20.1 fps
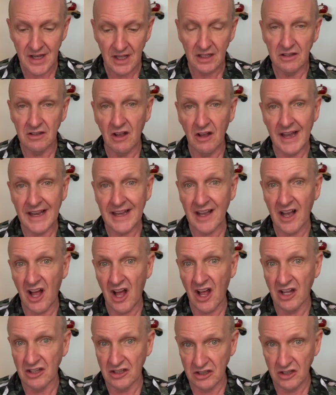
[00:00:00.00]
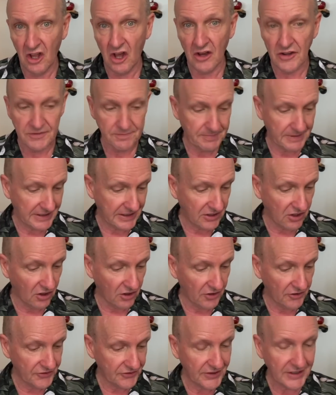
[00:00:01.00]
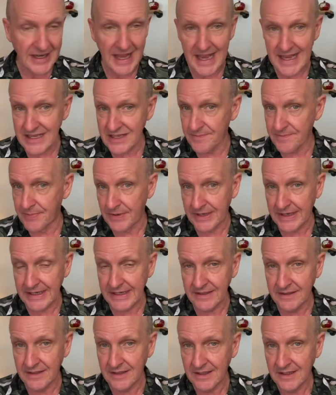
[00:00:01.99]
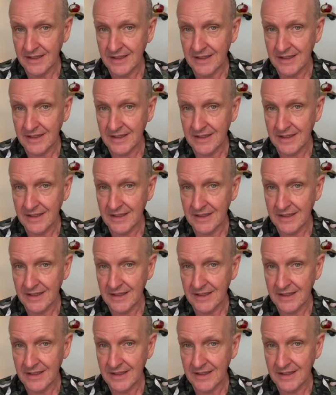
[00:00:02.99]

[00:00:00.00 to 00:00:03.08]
Like a lot, because it has been